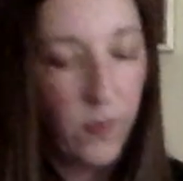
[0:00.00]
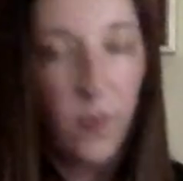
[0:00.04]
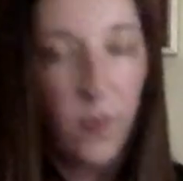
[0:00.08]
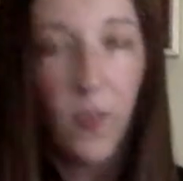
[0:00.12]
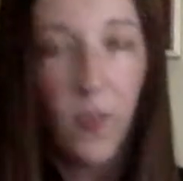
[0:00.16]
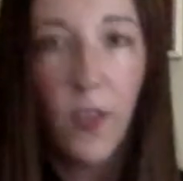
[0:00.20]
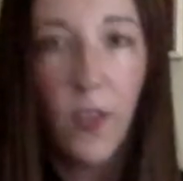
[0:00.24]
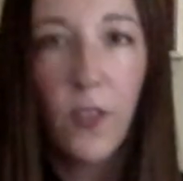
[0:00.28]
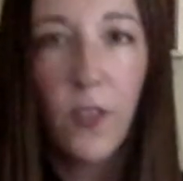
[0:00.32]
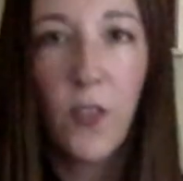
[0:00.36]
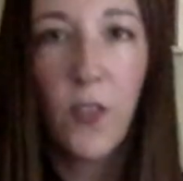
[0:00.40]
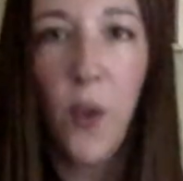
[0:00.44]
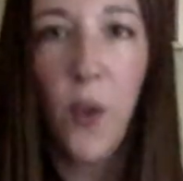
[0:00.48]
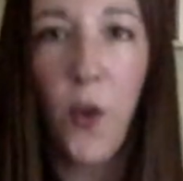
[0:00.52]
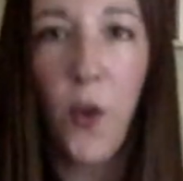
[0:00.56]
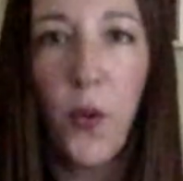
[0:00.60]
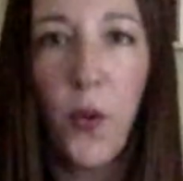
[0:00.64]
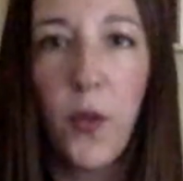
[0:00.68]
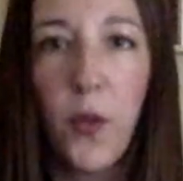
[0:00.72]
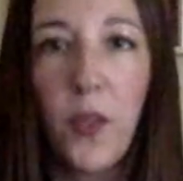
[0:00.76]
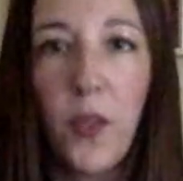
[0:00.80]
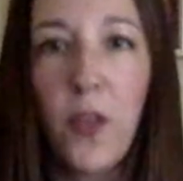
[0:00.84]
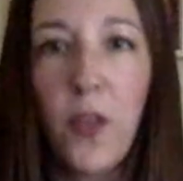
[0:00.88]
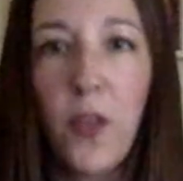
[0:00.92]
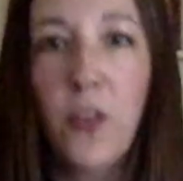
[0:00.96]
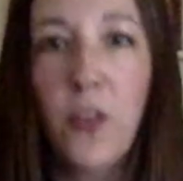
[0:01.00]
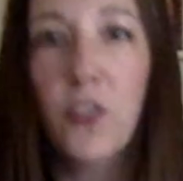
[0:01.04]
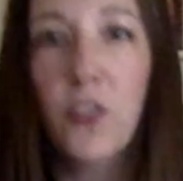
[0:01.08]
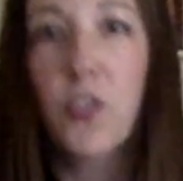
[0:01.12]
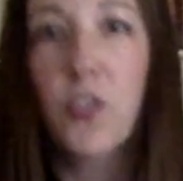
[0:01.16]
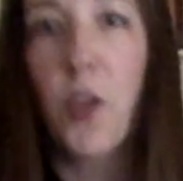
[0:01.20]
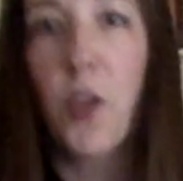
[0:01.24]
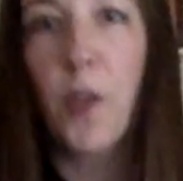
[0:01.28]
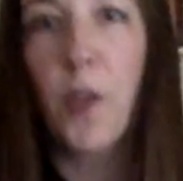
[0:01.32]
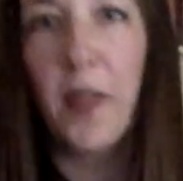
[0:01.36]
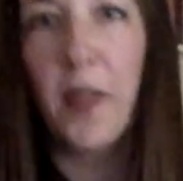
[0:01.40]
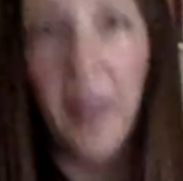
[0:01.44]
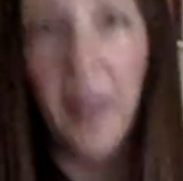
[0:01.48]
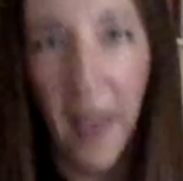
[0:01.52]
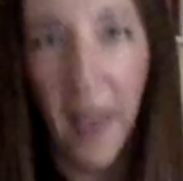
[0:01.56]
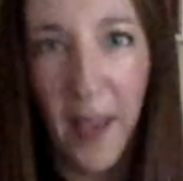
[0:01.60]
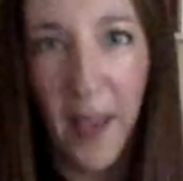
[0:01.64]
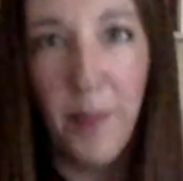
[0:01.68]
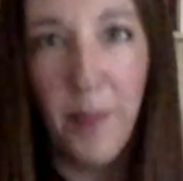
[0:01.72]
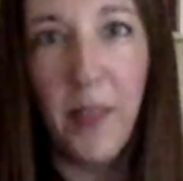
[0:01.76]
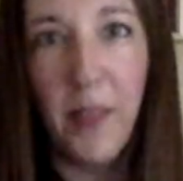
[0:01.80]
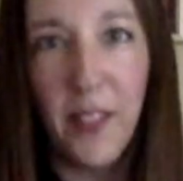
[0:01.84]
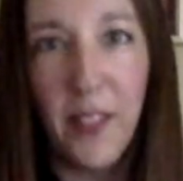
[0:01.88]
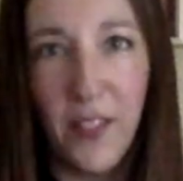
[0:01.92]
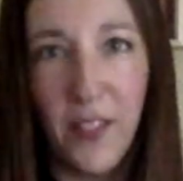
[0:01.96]
So your strumming can
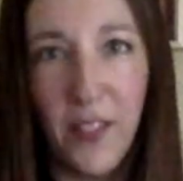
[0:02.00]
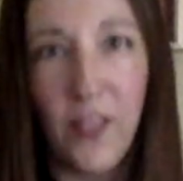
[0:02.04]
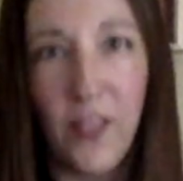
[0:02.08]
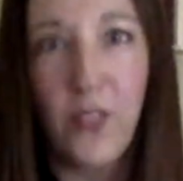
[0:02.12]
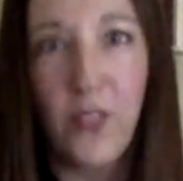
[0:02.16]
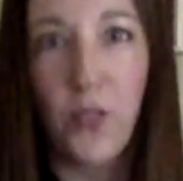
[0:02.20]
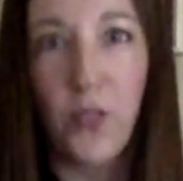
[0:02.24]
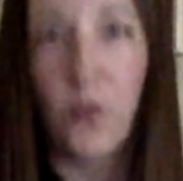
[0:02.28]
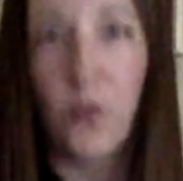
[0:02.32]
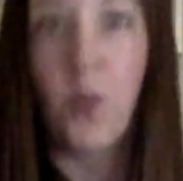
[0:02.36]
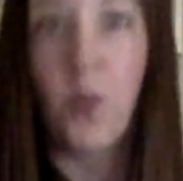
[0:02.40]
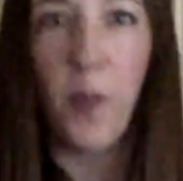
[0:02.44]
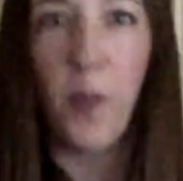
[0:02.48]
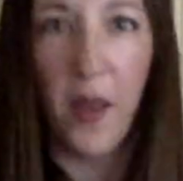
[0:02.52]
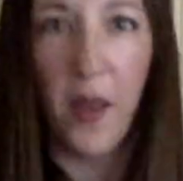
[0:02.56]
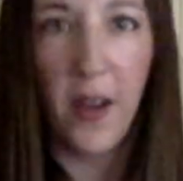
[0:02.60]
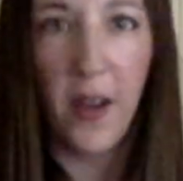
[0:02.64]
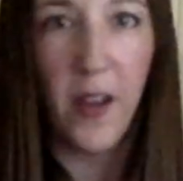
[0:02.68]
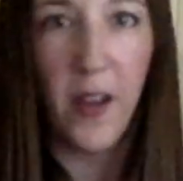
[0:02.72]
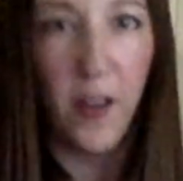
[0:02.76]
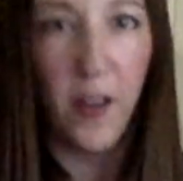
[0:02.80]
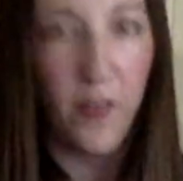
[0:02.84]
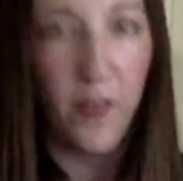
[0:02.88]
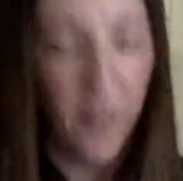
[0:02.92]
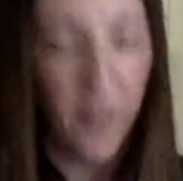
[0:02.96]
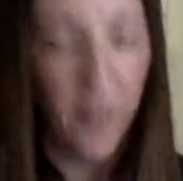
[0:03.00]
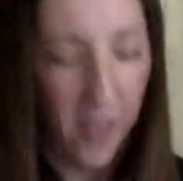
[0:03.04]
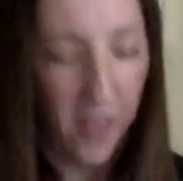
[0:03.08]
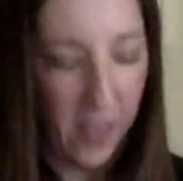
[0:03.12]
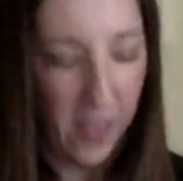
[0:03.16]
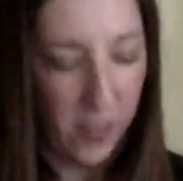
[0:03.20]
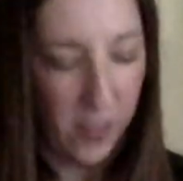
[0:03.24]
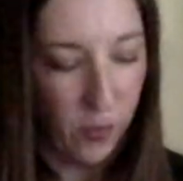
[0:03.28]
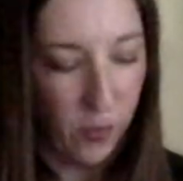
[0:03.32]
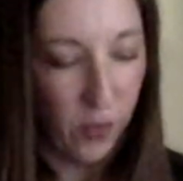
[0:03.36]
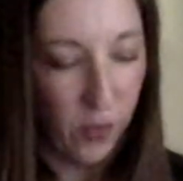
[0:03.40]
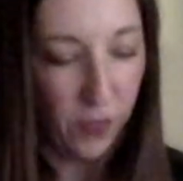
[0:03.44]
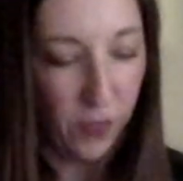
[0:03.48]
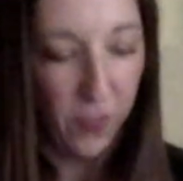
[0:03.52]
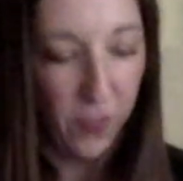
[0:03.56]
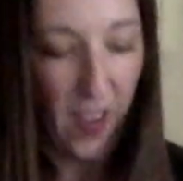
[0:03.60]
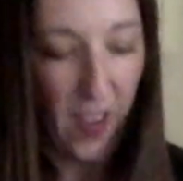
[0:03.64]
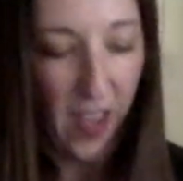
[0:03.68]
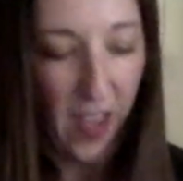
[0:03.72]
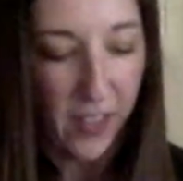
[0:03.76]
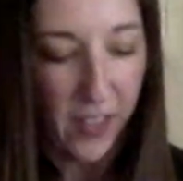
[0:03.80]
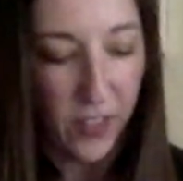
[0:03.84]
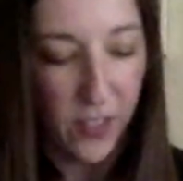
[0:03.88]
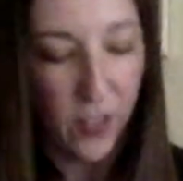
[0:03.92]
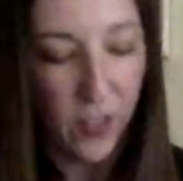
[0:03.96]
be just repetitive and real
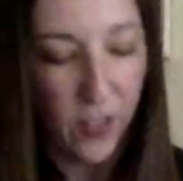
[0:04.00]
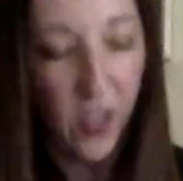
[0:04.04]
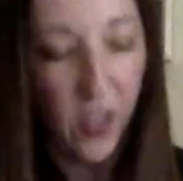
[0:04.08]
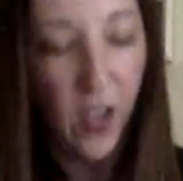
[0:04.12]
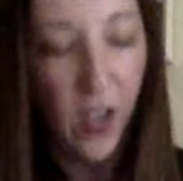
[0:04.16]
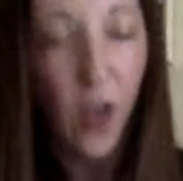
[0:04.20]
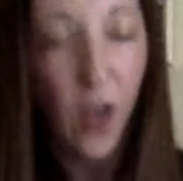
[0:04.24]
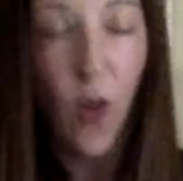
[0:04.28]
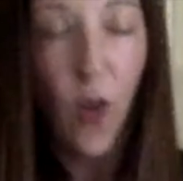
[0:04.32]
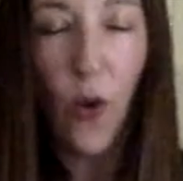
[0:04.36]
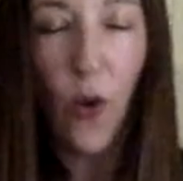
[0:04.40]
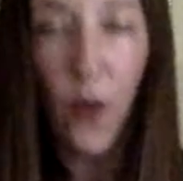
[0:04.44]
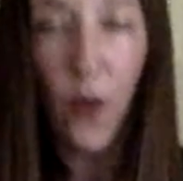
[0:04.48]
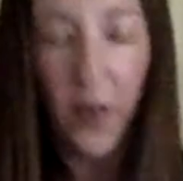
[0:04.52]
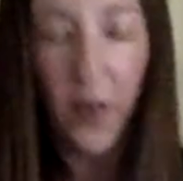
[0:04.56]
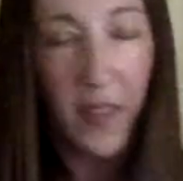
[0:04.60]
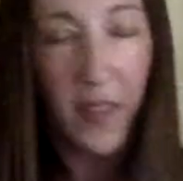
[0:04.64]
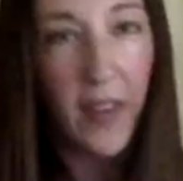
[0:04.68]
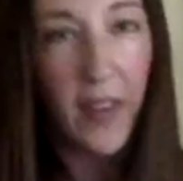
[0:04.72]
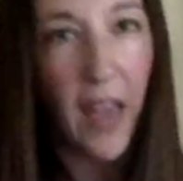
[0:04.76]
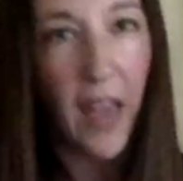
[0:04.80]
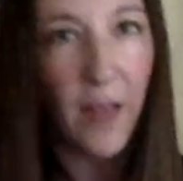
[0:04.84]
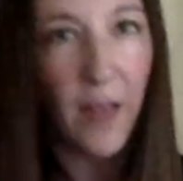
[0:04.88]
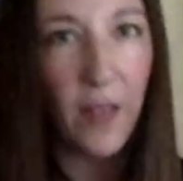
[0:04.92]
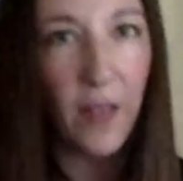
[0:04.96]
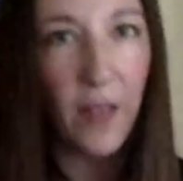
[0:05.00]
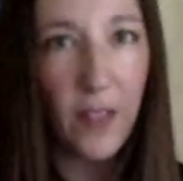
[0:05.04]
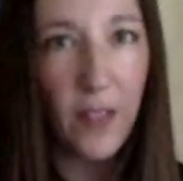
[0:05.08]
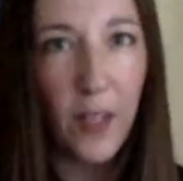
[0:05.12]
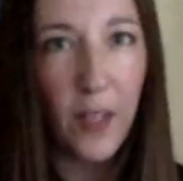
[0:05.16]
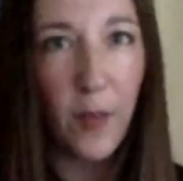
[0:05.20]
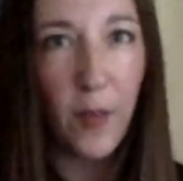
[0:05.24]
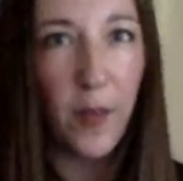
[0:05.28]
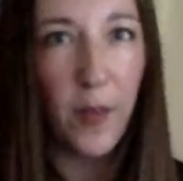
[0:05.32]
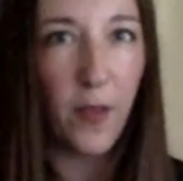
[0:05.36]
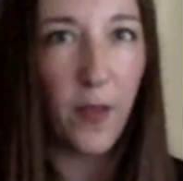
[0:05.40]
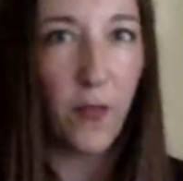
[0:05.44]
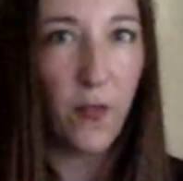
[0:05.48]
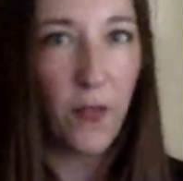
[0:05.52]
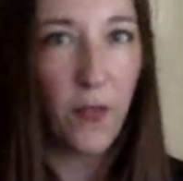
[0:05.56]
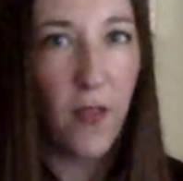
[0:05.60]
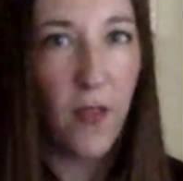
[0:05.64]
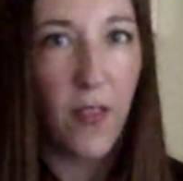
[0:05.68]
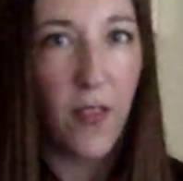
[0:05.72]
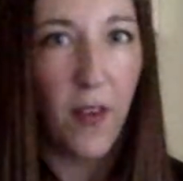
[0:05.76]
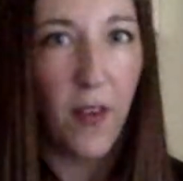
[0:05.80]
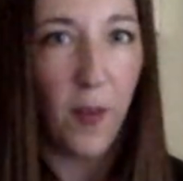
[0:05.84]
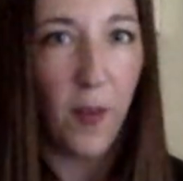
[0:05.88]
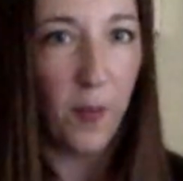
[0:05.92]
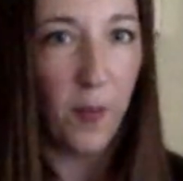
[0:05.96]
fast, or it can have a little bit of
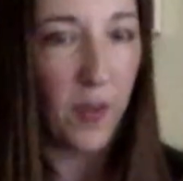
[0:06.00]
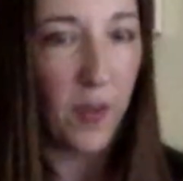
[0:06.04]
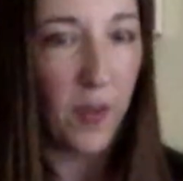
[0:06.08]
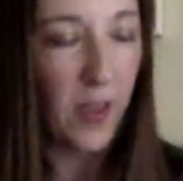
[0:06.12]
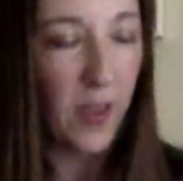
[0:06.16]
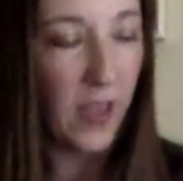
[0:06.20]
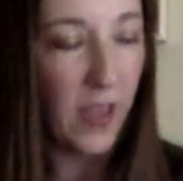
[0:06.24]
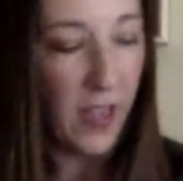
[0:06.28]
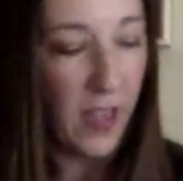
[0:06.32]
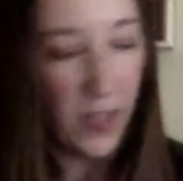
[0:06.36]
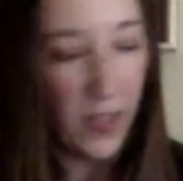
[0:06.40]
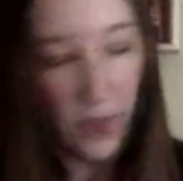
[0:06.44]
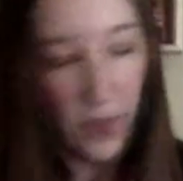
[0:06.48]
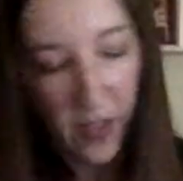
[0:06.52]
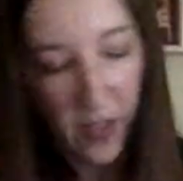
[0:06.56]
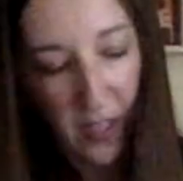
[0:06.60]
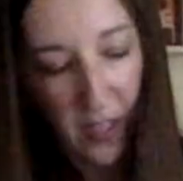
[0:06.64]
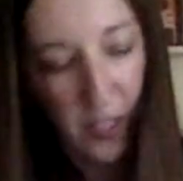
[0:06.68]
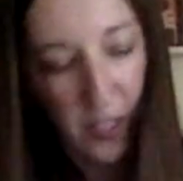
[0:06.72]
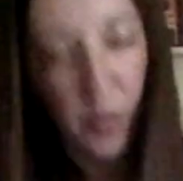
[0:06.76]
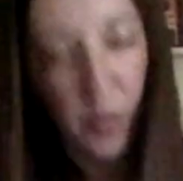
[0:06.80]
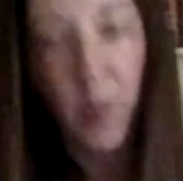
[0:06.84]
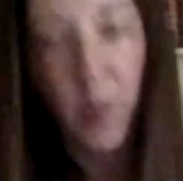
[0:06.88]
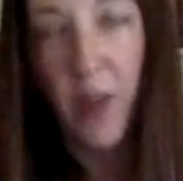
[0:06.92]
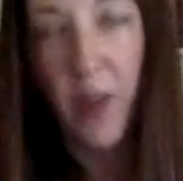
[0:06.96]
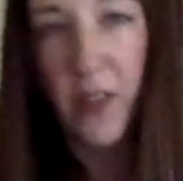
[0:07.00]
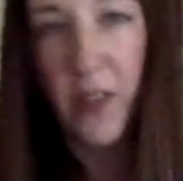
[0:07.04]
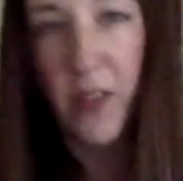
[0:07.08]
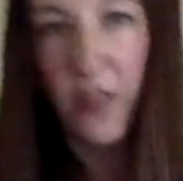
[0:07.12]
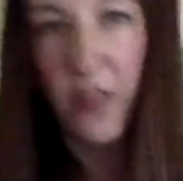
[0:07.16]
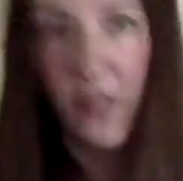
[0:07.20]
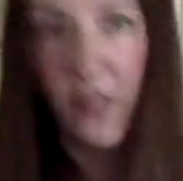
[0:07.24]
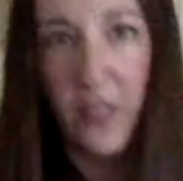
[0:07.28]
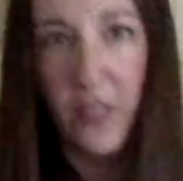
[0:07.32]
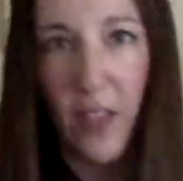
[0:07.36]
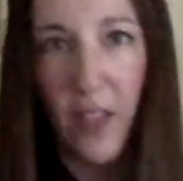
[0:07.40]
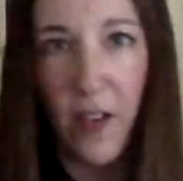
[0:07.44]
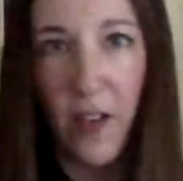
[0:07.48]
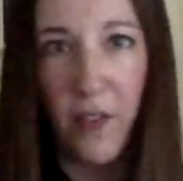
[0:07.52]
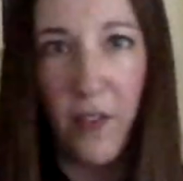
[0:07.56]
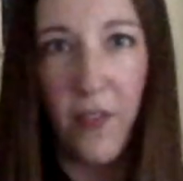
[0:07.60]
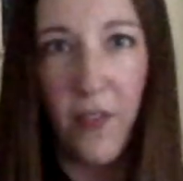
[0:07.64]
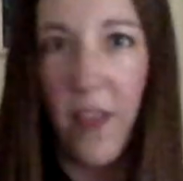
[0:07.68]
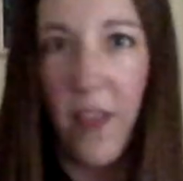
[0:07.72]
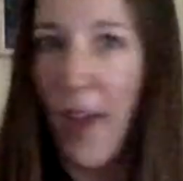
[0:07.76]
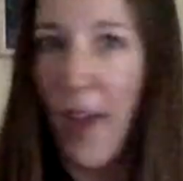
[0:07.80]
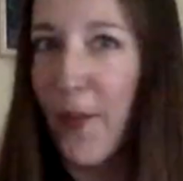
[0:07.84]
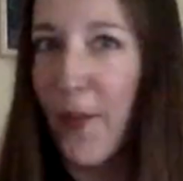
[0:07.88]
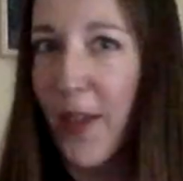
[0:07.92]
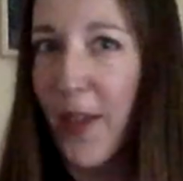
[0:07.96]
rhythm and you can express yourself
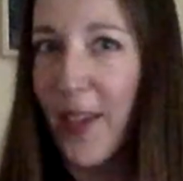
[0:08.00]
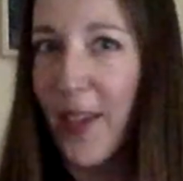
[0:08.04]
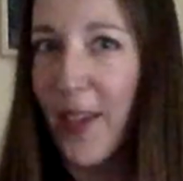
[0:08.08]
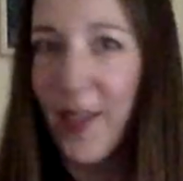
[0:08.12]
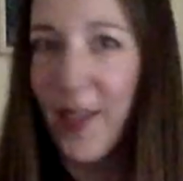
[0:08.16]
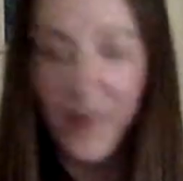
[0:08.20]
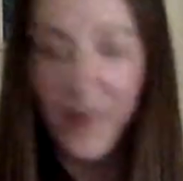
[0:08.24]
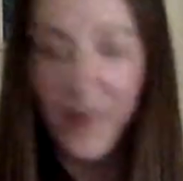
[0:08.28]
that way.